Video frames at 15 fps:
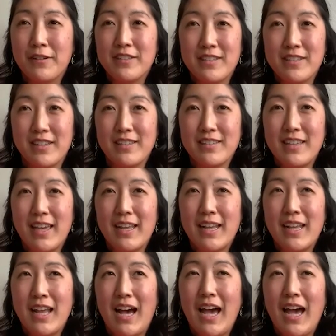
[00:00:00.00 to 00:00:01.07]

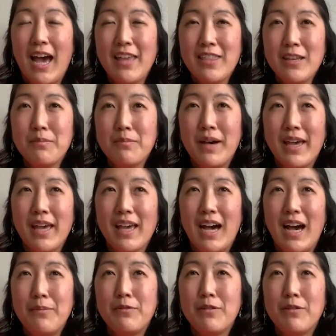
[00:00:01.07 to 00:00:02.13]
differences. And I think
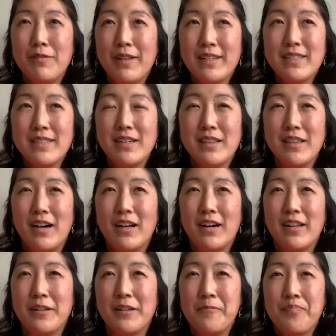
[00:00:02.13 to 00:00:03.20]
I've been reflecting a
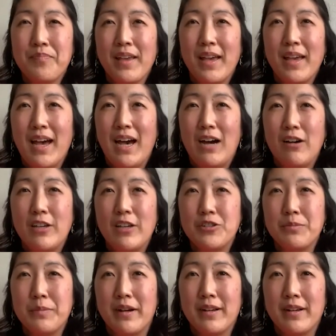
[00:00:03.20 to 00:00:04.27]
lot on
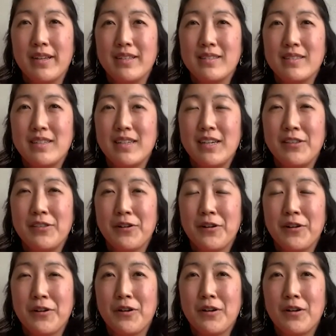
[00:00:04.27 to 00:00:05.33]
how Asian Americans
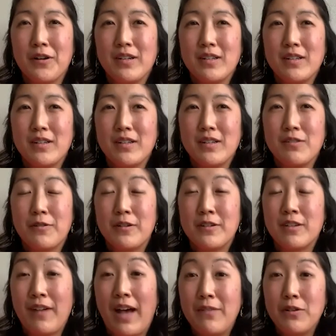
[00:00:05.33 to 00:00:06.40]
either
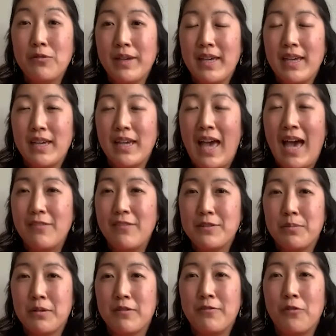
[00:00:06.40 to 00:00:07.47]
for survival, we
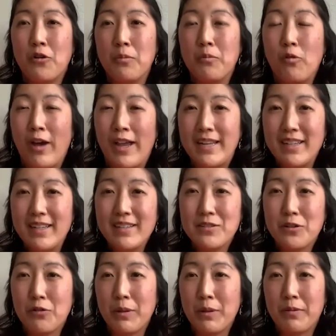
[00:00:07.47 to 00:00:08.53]
have to perform
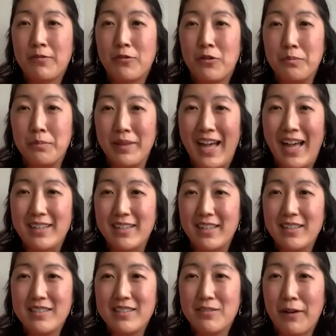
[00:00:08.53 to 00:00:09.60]
whiteness or we perform
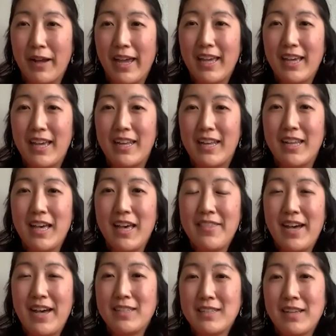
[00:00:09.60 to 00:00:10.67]
blackness, right?
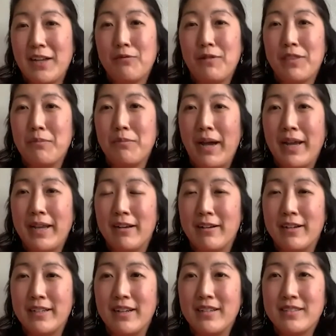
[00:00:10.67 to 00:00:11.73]
And that's kind of what the
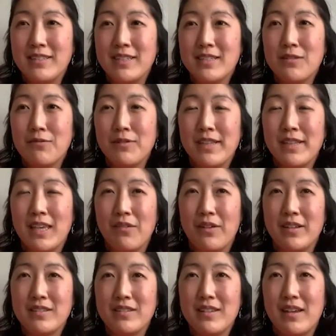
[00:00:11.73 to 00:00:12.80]
binary does. It doesn't
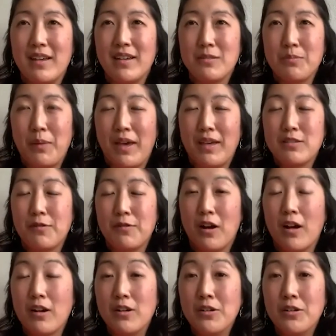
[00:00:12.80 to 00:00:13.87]
really give us a
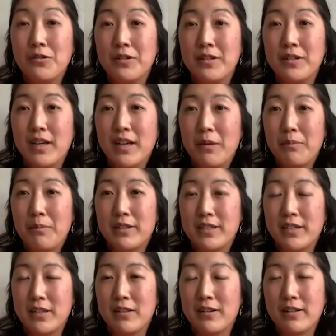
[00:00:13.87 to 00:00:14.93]
space for our own
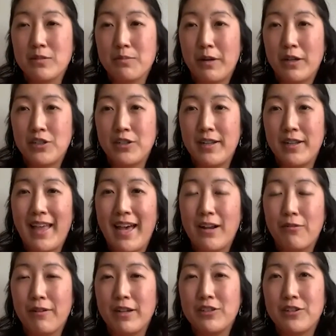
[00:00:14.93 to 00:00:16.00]
particular expression,
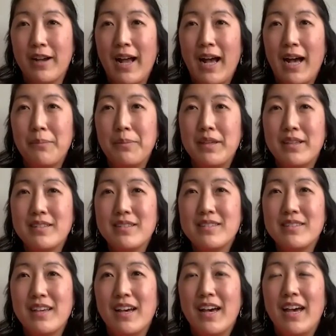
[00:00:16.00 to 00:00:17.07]
and that erasure
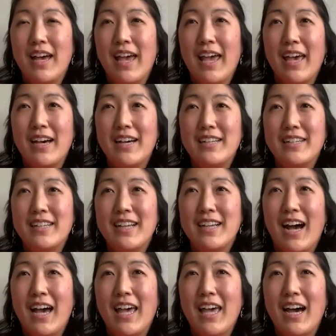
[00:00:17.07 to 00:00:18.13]
happens.
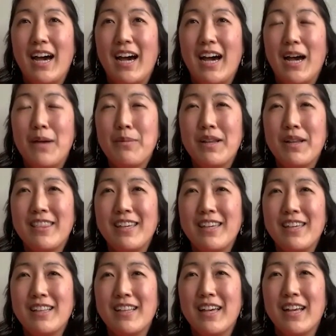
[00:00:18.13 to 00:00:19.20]
And I
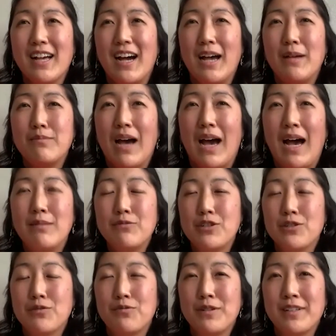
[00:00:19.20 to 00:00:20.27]
think like
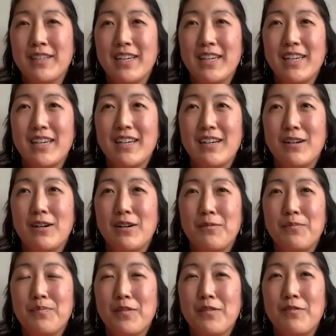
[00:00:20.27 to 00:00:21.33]
I'm just really
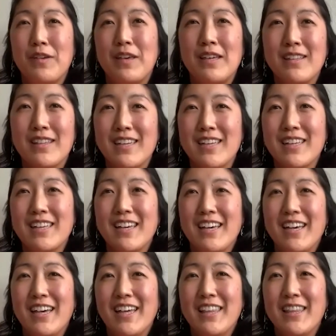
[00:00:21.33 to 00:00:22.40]

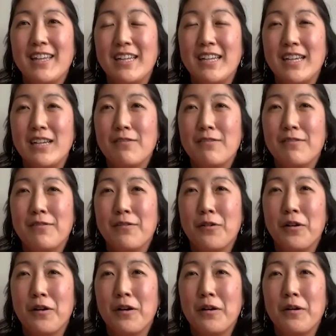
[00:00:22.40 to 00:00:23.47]
feeling the need
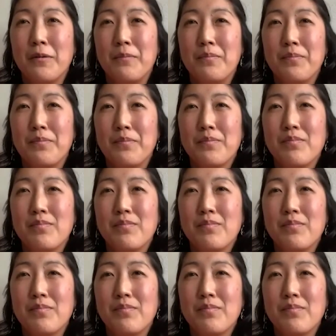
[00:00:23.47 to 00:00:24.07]
for